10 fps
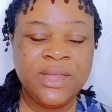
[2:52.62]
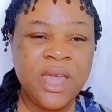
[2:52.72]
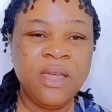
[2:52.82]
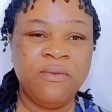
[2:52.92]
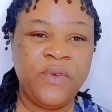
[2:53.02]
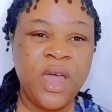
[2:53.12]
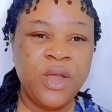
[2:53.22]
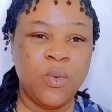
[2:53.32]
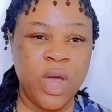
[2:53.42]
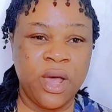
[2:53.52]
think
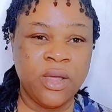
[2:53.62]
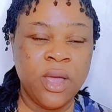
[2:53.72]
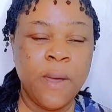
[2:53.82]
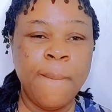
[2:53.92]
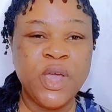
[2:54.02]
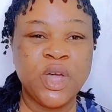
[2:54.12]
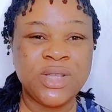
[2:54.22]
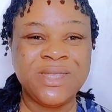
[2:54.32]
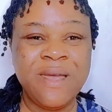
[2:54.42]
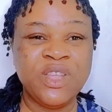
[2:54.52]
very well,
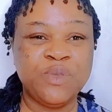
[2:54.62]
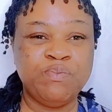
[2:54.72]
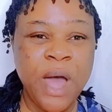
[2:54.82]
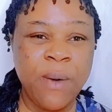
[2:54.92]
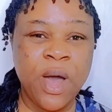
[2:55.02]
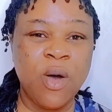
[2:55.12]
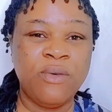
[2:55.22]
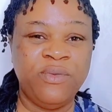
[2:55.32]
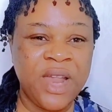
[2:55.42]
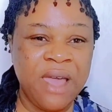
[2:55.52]
because there is power
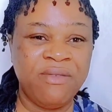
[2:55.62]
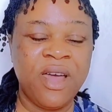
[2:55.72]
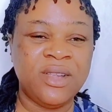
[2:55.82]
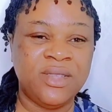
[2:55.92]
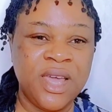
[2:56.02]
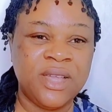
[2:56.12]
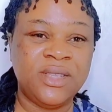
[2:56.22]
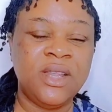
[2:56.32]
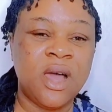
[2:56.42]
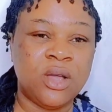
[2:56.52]
of life and
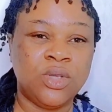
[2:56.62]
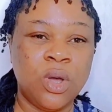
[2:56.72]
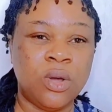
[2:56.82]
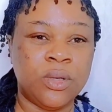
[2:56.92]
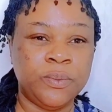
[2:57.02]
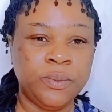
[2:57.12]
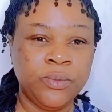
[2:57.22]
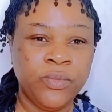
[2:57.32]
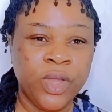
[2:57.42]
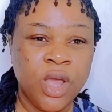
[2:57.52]
death in our tongue.
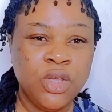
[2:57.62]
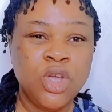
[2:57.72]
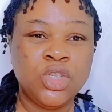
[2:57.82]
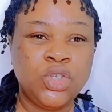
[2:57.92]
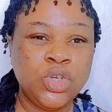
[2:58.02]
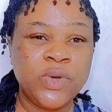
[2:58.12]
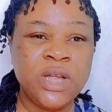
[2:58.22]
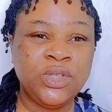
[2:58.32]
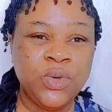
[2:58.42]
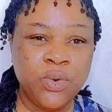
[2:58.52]
Your
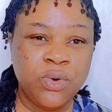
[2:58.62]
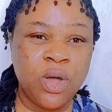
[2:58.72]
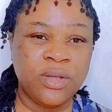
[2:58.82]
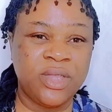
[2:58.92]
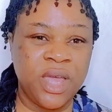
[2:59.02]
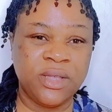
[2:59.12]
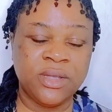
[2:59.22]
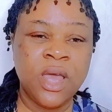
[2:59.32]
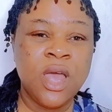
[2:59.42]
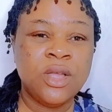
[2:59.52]
children do wrong
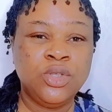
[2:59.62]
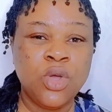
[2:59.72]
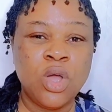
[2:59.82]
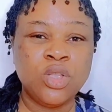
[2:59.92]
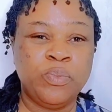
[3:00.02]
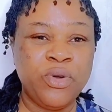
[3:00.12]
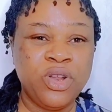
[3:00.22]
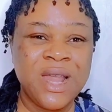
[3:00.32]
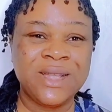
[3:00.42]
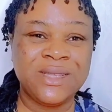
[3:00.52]
things. Don't
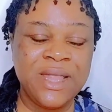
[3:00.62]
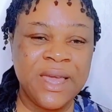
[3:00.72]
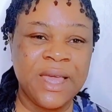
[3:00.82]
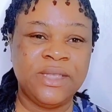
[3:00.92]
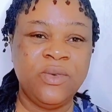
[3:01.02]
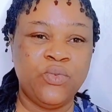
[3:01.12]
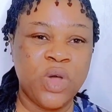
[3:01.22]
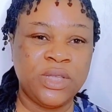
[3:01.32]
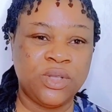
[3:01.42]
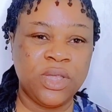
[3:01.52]
pronounce negative
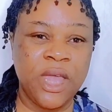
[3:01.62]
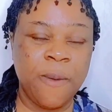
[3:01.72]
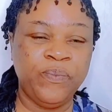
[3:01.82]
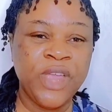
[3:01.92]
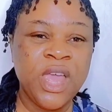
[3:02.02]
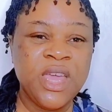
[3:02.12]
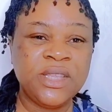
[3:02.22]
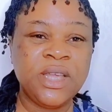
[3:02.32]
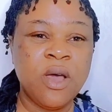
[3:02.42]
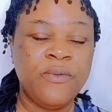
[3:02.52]
words to them.
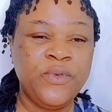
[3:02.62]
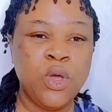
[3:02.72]
Instead of